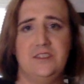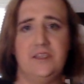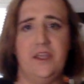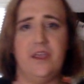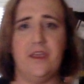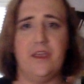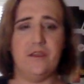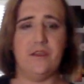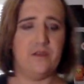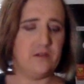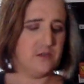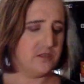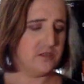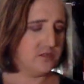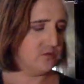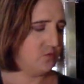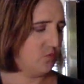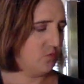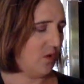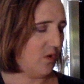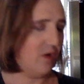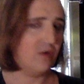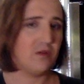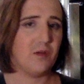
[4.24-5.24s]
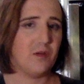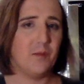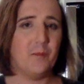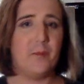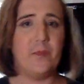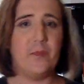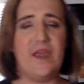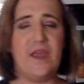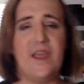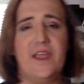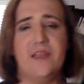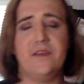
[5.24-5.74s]
Hey y'all, welcome
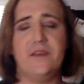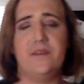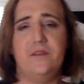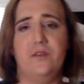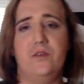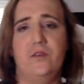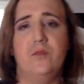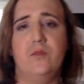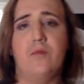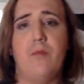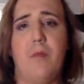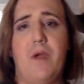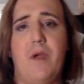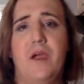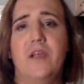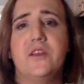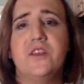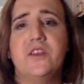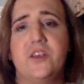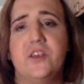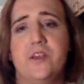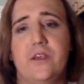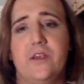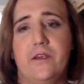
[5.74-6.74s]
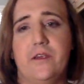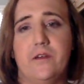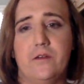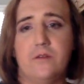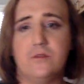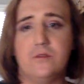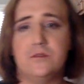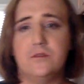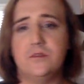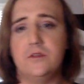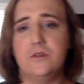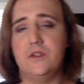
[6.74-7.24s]
back to my
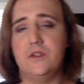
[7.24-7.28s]
channel.